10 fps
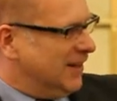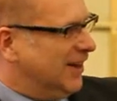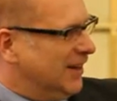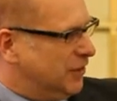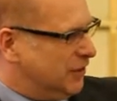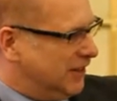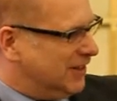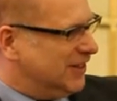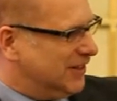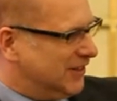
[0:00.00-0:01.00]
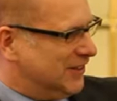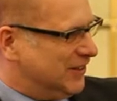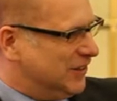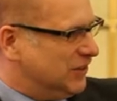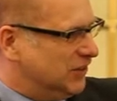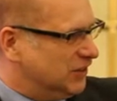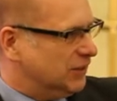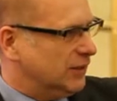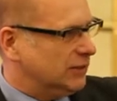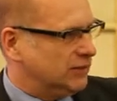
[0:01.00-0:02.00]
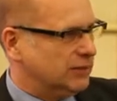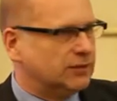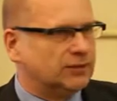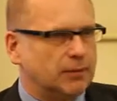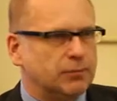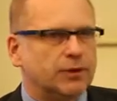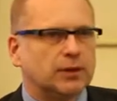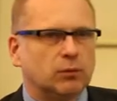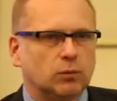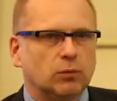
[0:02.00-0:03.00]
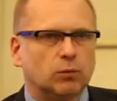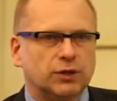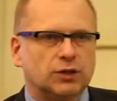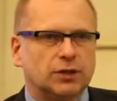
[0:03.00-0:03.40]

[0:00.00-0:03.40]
I think uh, this is something which